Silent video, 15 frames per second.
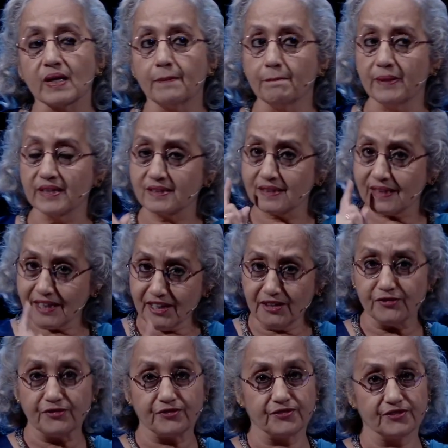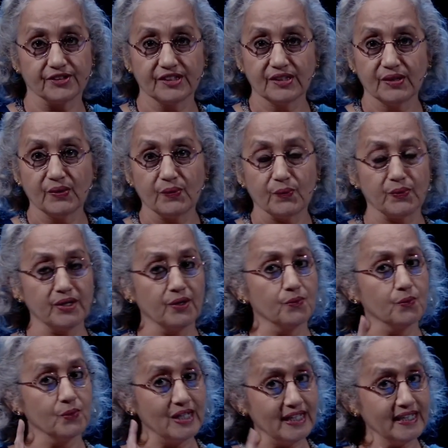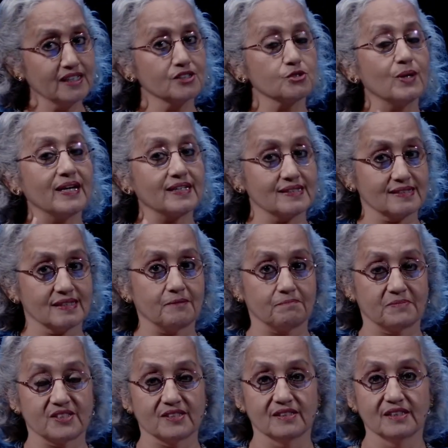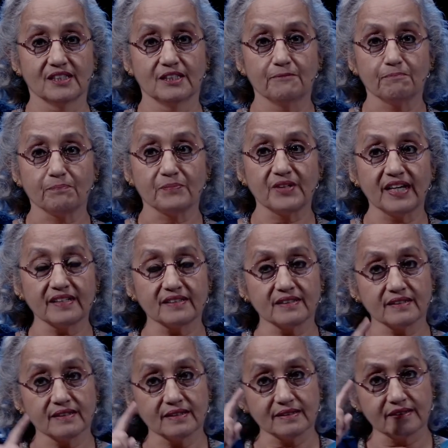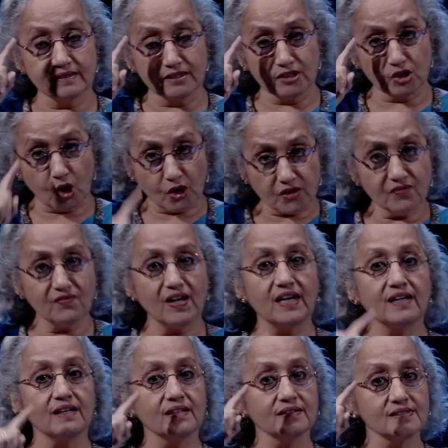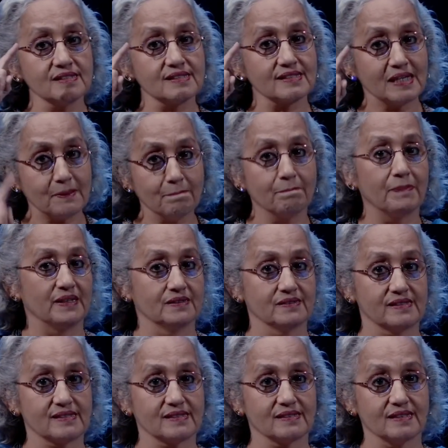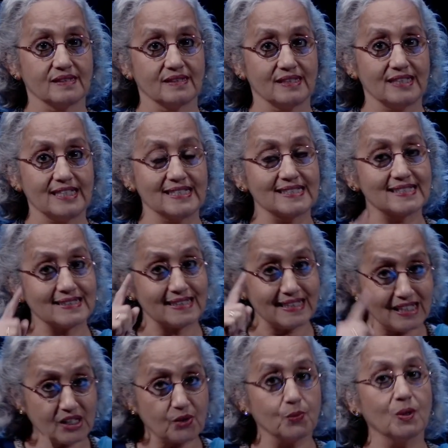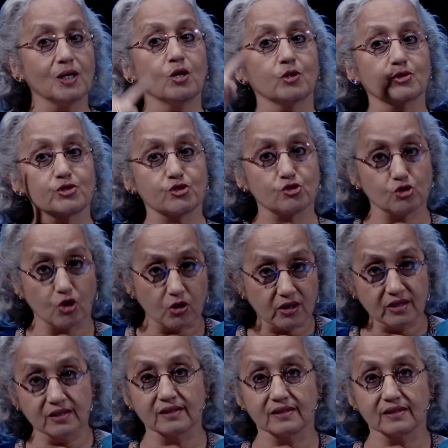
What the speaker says: But if we are willing to accept that the non-violence impulse is equal or stronger